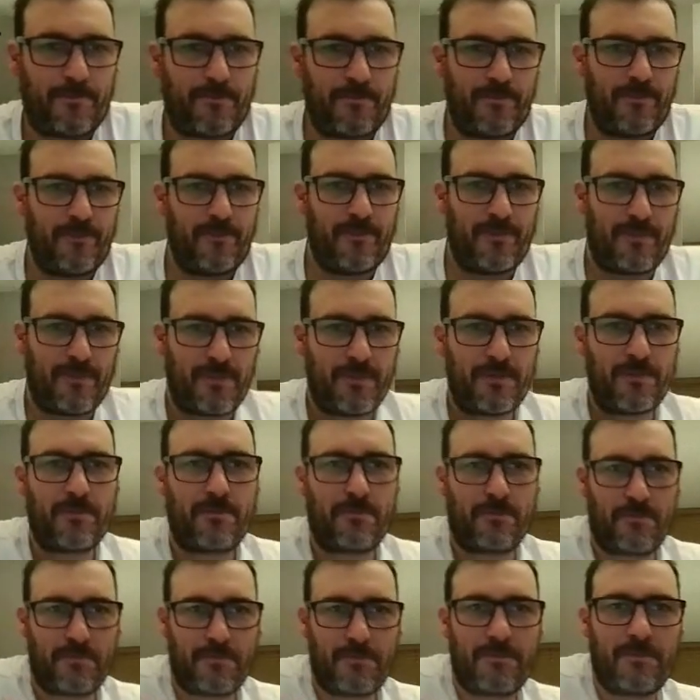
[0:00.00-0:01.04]

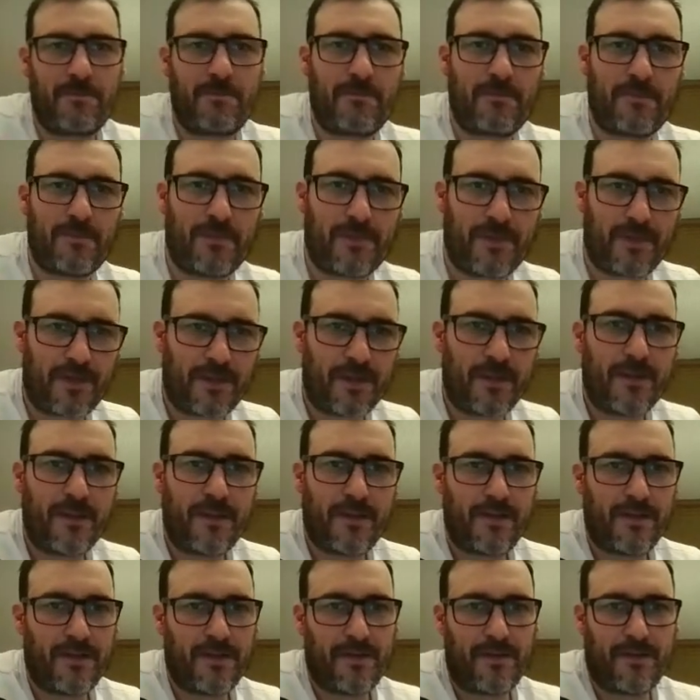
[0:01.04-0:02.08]

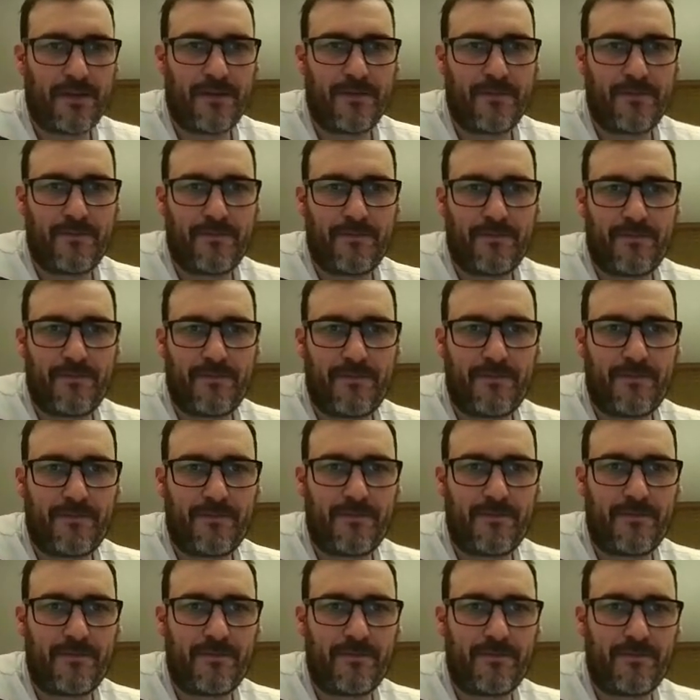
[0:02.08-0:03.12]

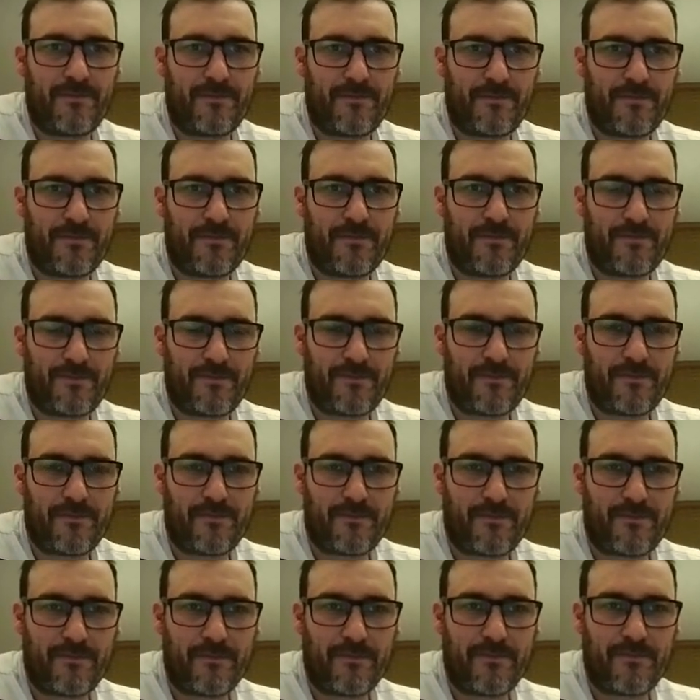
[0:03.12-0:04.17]

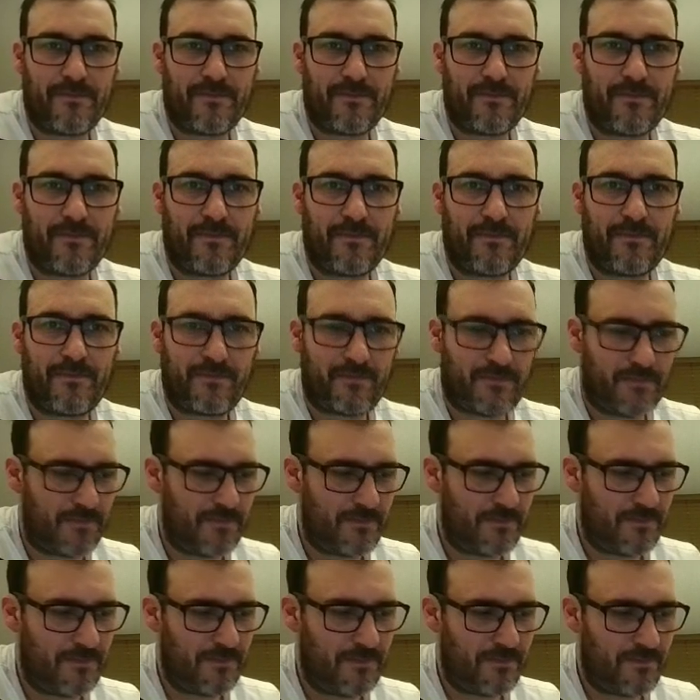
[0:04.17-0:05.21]

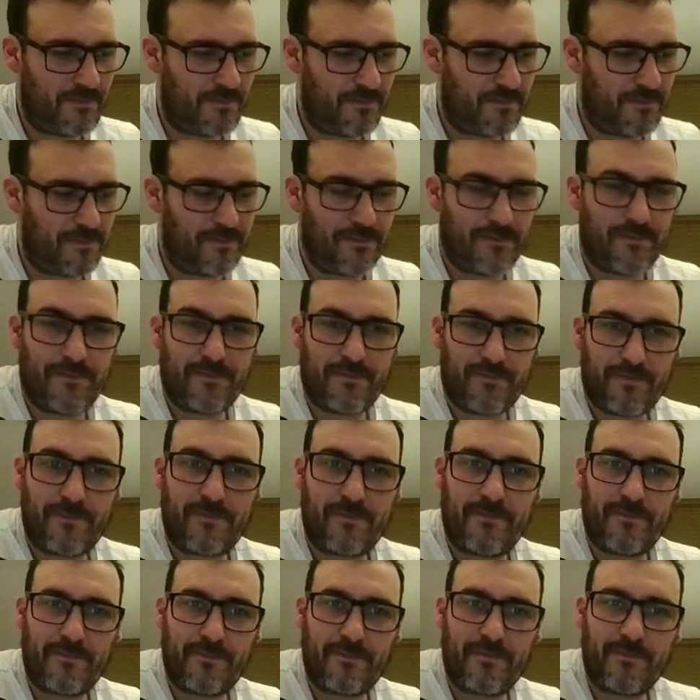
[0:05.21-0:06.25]

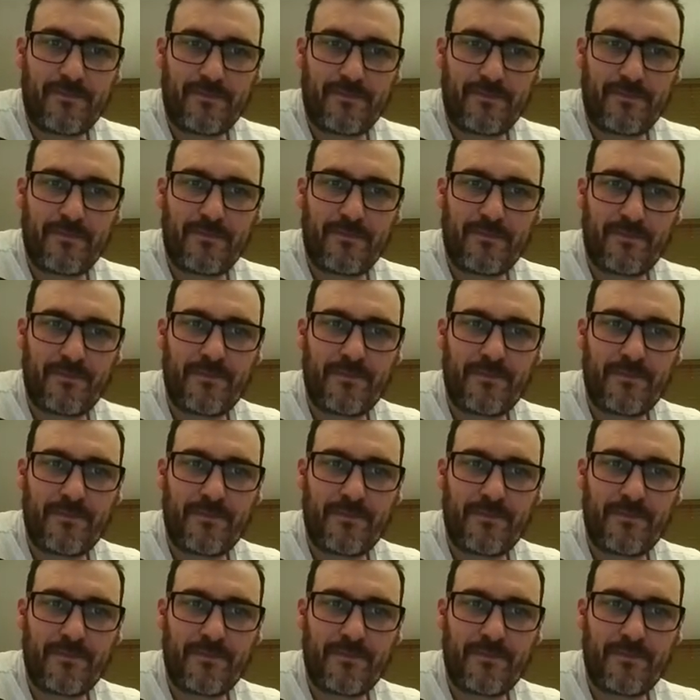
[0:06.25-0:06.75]
(silent)